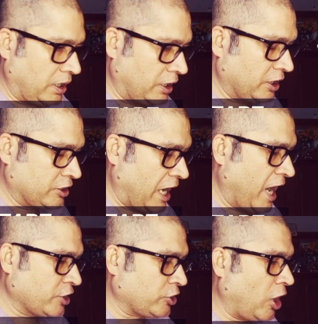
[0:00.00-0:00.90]
in the
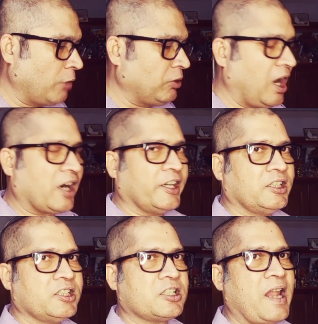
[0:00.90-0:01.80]
task of
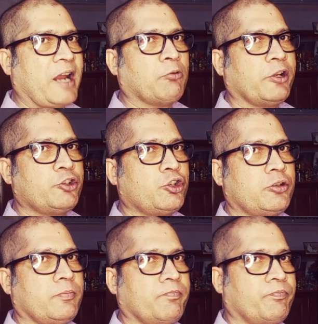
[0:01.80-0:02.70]
learning this language.